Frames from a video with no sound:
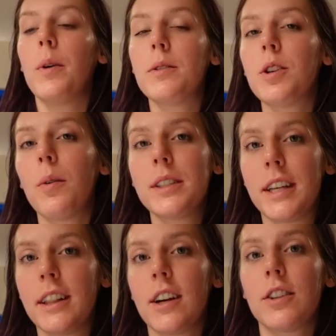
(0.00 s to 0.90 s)
we used to always
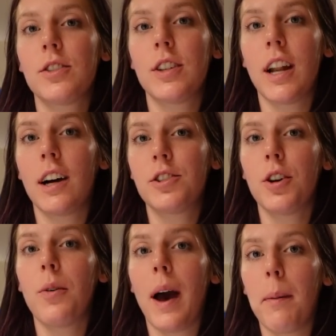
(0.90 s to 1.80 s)
get their
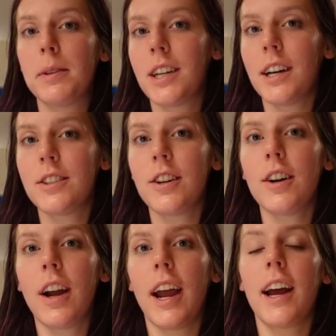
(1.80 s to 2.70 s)
nacho
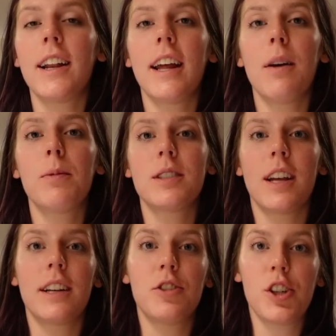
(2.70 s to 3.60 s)
appetizer and it was
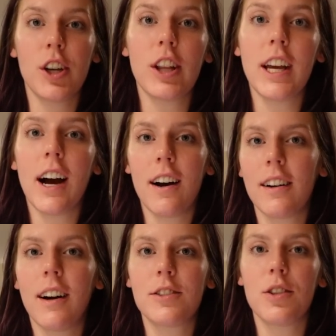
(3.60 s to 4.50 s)
like chili
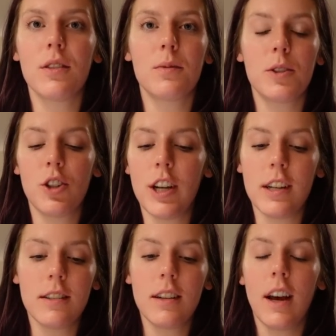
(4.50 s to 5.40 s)
on nachos with
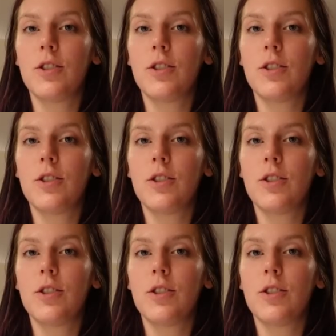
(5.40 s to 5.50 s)
cheese.